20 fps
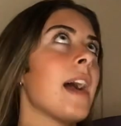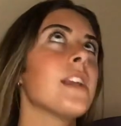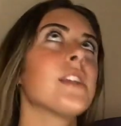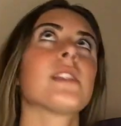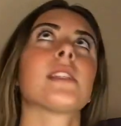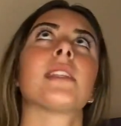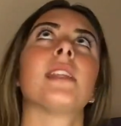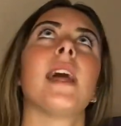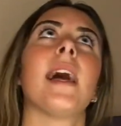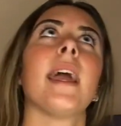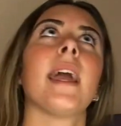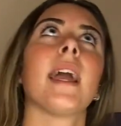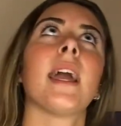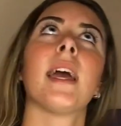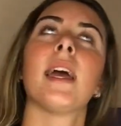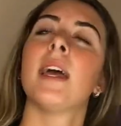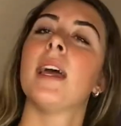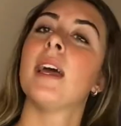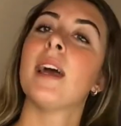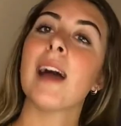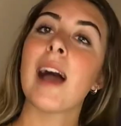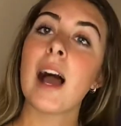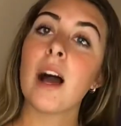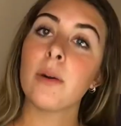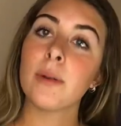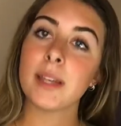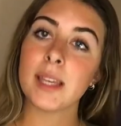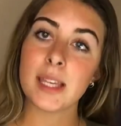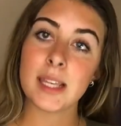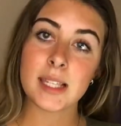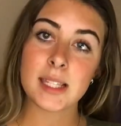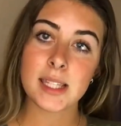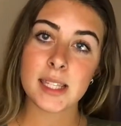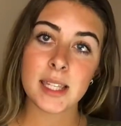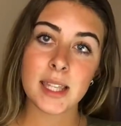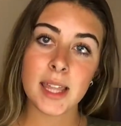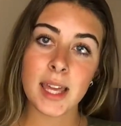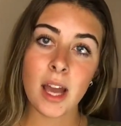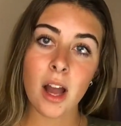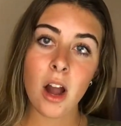I just like how
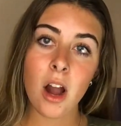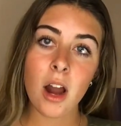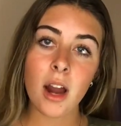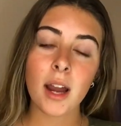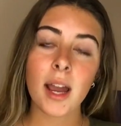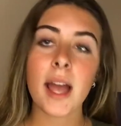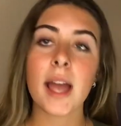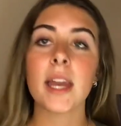easy they are,